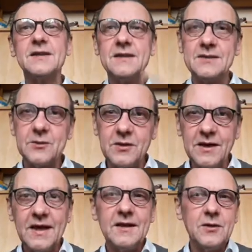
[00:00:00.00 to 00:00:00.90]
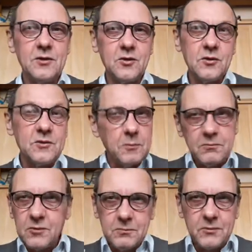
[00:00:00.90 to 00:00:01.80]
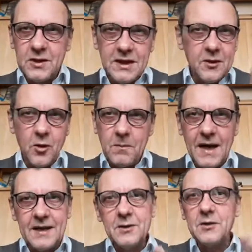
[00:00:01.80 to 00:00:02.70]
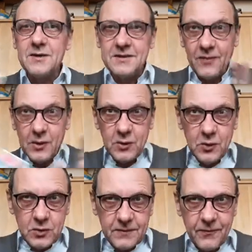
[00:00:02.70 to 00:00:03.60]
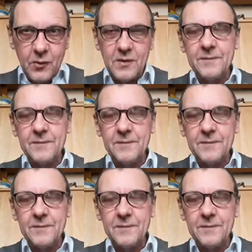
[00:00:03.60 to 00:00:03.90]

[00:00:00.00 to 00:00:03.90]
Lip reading: It is the ego mind is very useful,